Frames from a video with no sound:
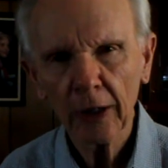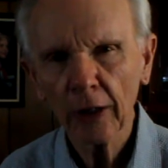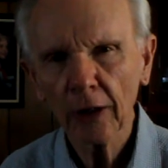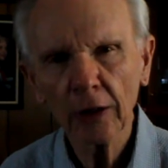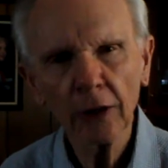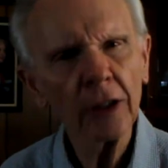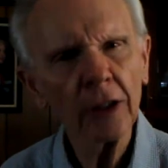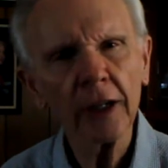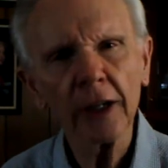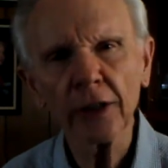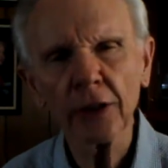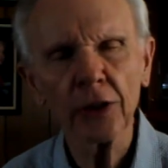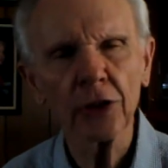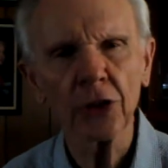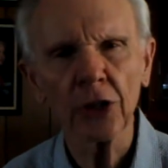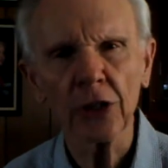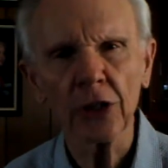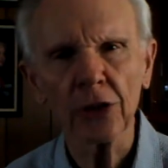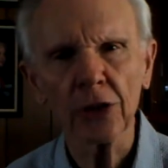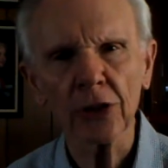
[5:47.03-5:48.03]
Look unto
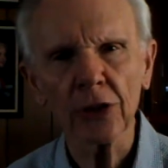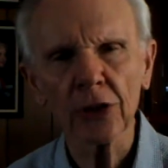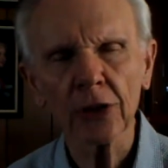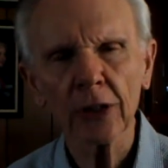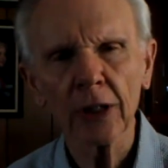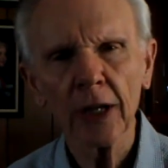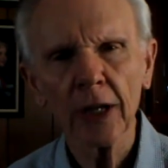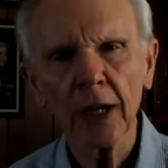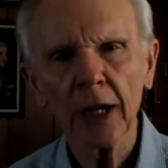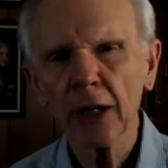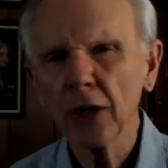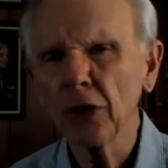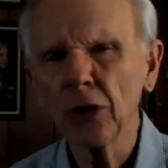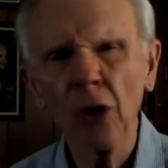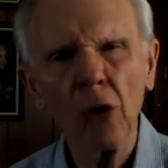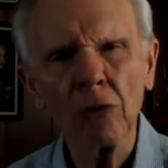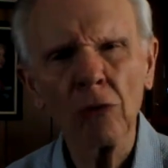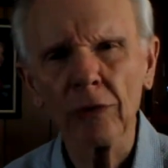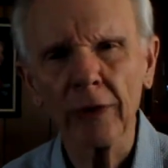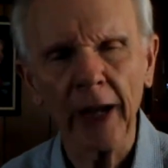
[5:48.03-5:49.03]
Jesus.
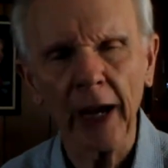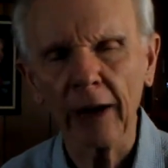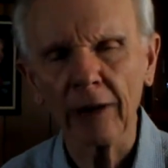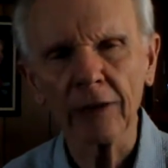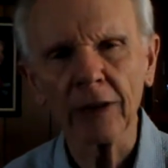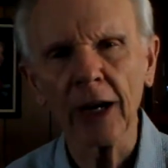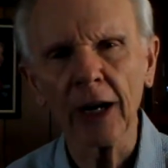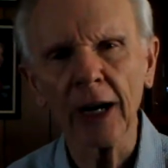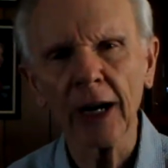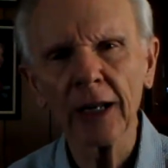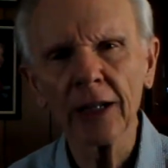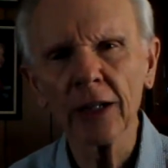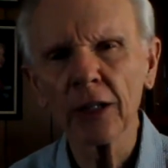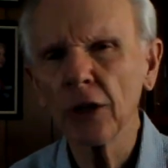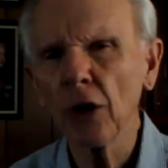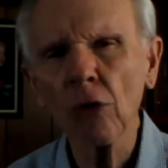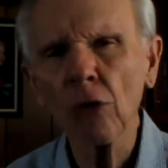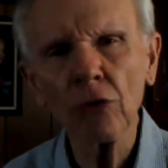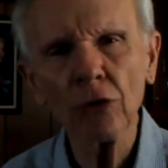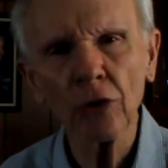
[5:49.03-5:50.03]
Don't doubt God.
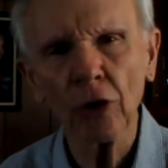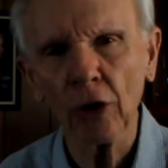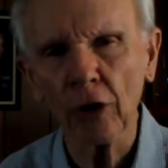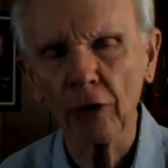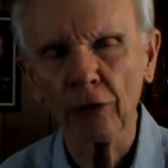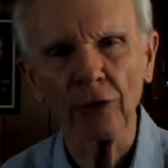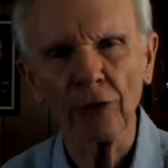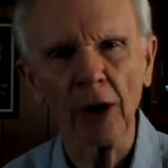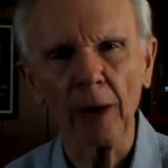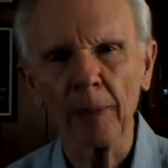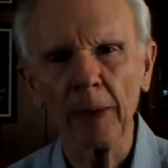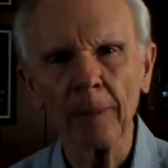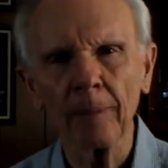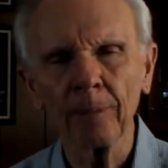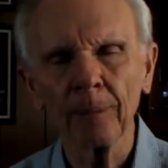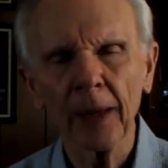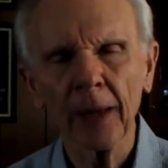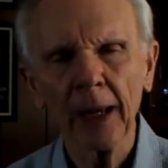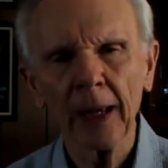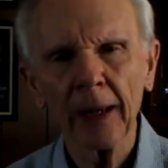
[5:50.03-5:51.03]
Don't turn from Him.
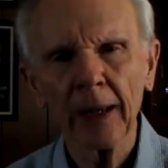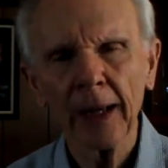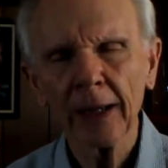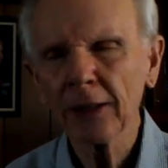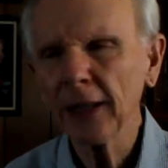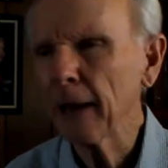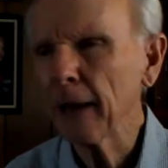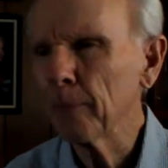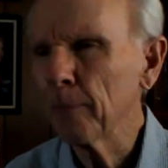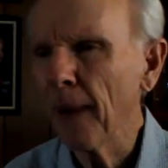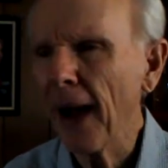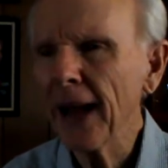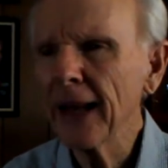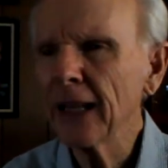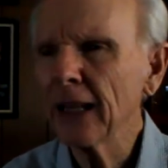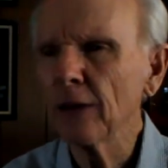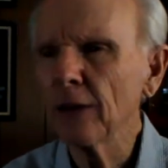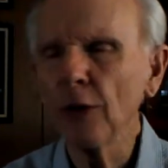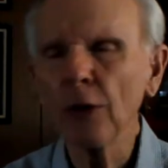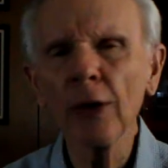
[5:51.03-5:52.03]
It's like
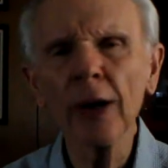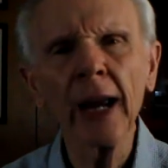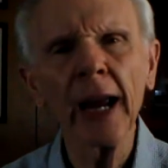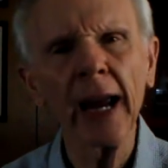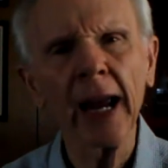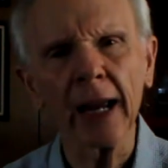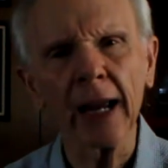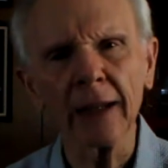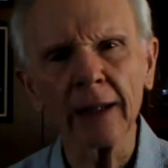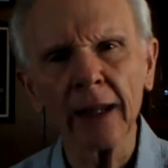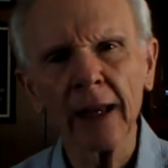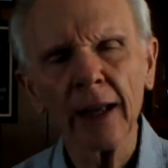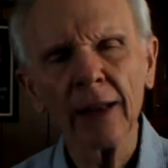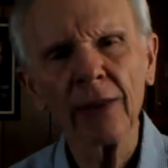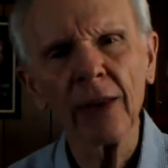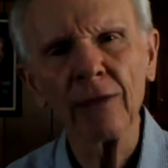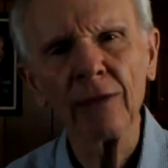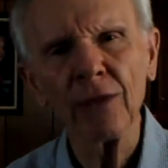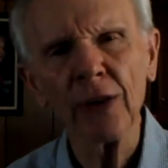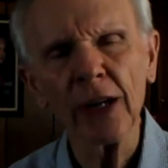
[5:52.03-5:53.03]
biting the very hand
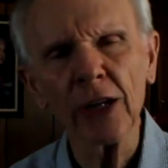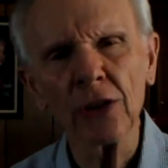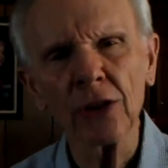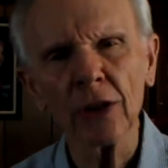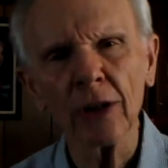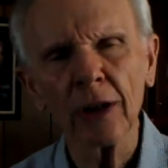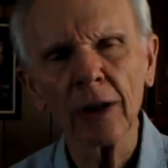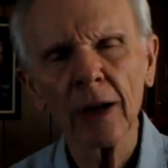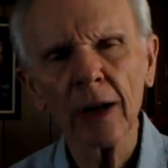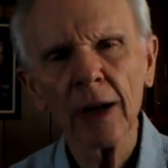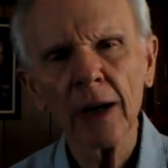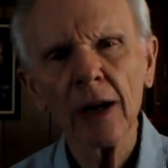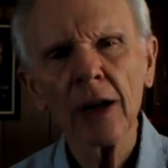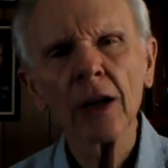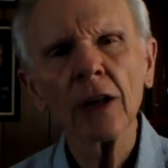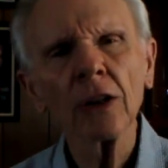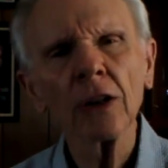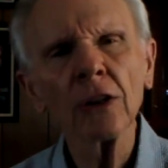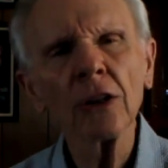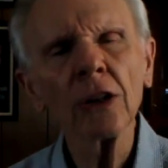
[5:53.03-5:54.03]
that feeds you.
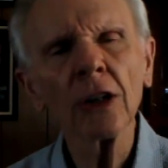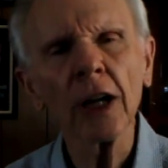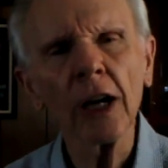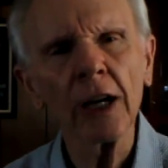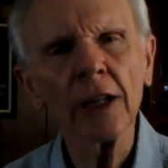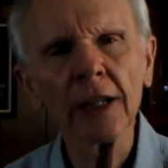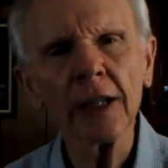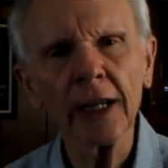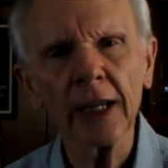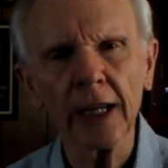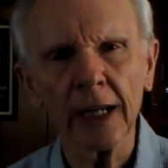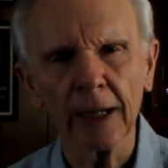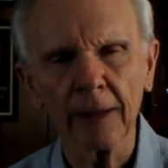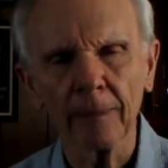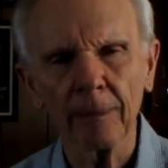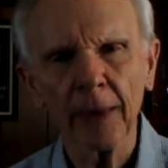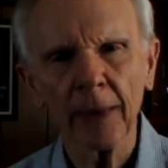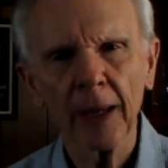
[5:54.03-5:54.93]
Look unto Him.